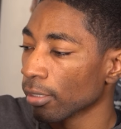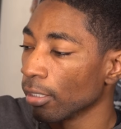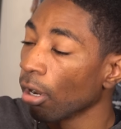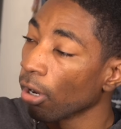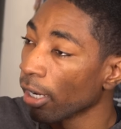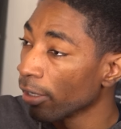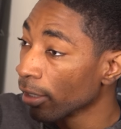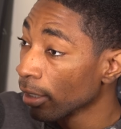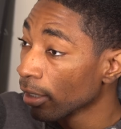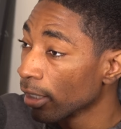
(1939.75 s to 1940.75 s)

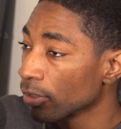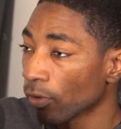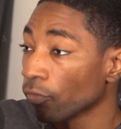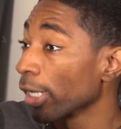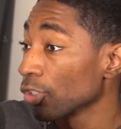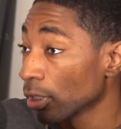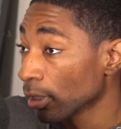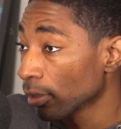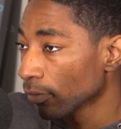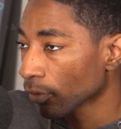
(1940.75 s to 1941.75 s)
gone is
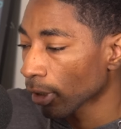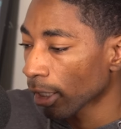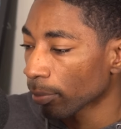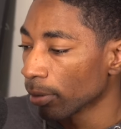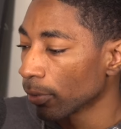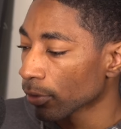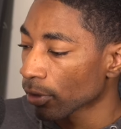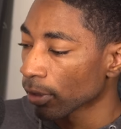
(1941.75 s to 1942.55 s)
refreshing for a lot of people. So